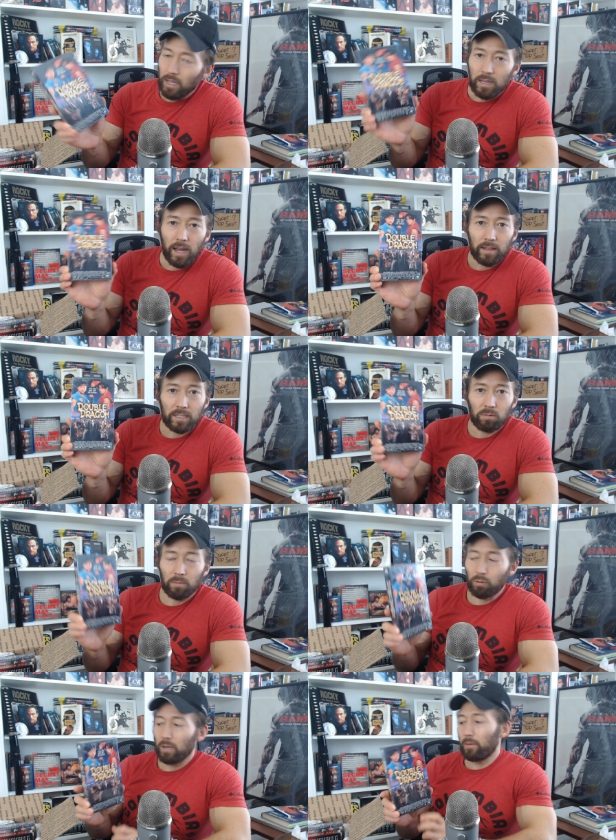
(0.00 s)
yeah, this one
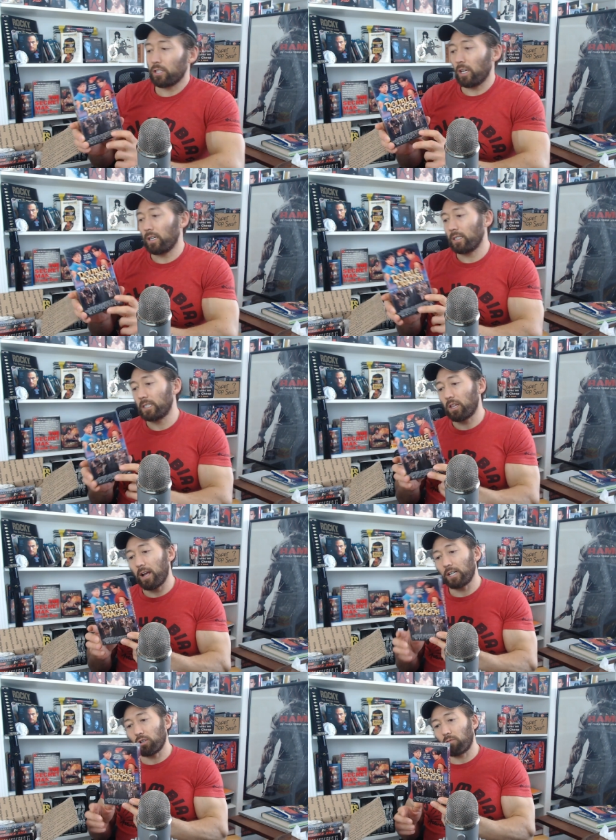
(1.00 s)
pretty much ended his
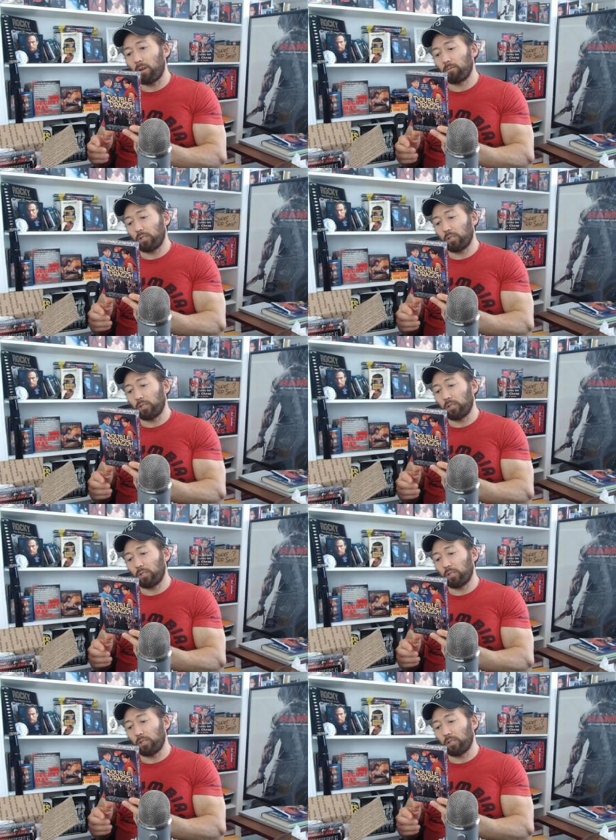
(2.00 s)
theatrical run,